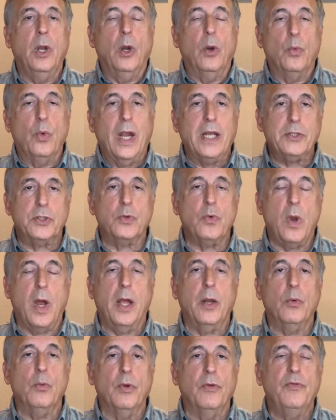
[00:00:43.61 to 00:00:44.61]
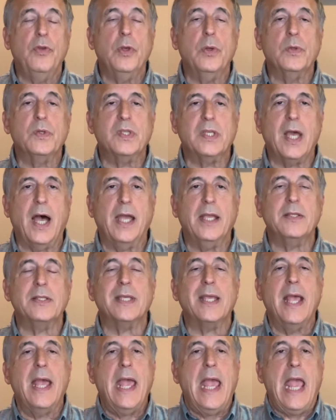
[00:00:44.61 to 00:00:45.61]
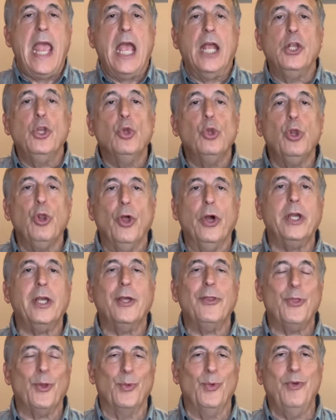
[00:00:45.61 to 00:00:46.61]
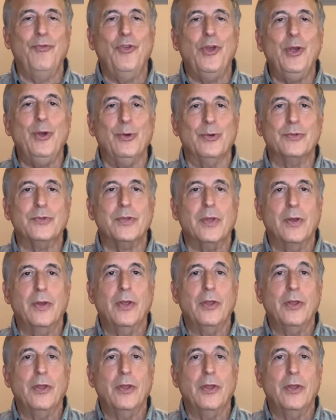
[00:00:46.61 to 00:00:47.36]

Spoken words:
restaurant review sites and you look at the reviews.